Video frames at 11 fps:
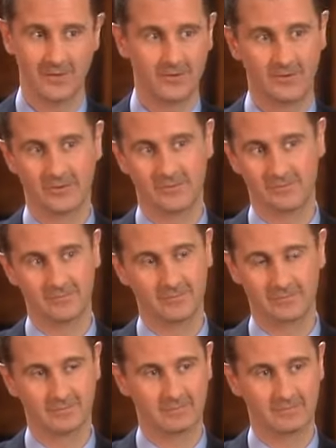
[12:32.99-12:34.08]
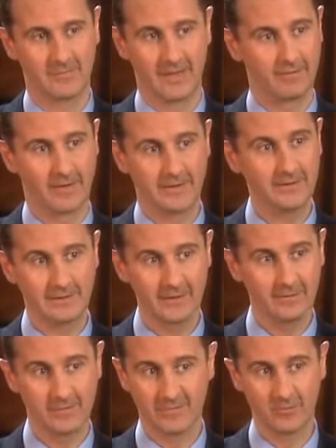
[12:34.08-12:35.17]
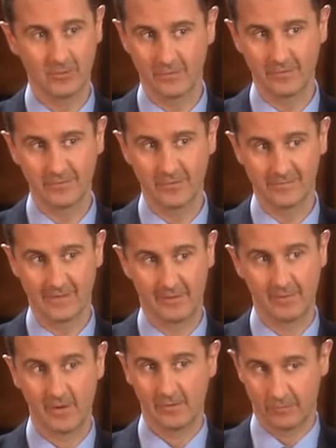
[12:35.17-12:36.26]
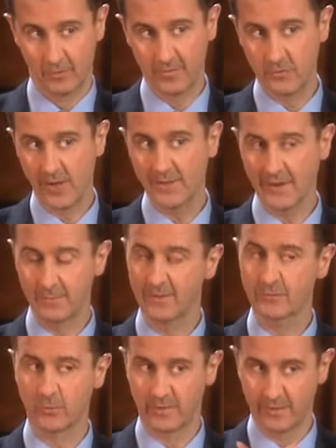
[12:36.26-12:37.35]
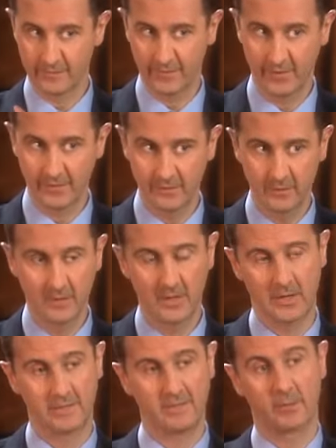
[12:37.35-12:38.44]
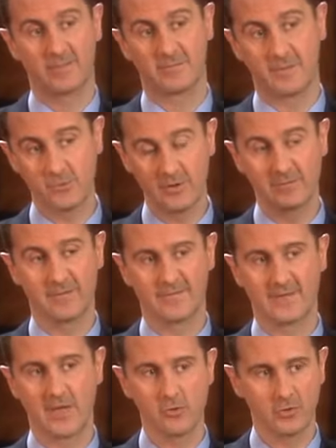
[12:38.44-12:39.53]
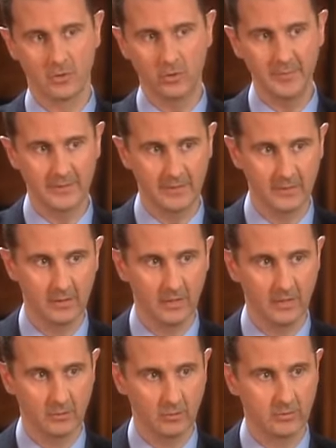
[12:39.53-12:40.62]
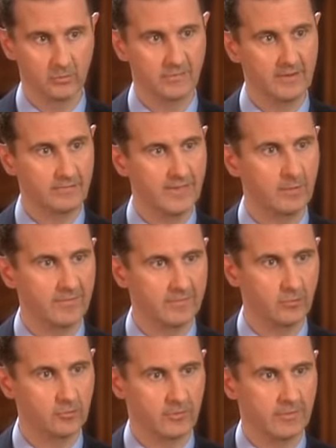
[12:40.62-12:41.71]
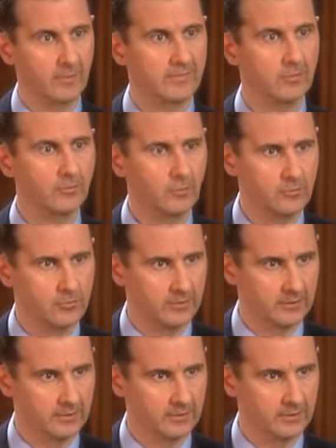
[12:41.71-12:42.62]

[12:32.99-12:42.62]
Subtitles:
No. I didn't hear the story the first time. For the child, I met with his father, and there was a special investigation committee to see if there was torture. There was no torture.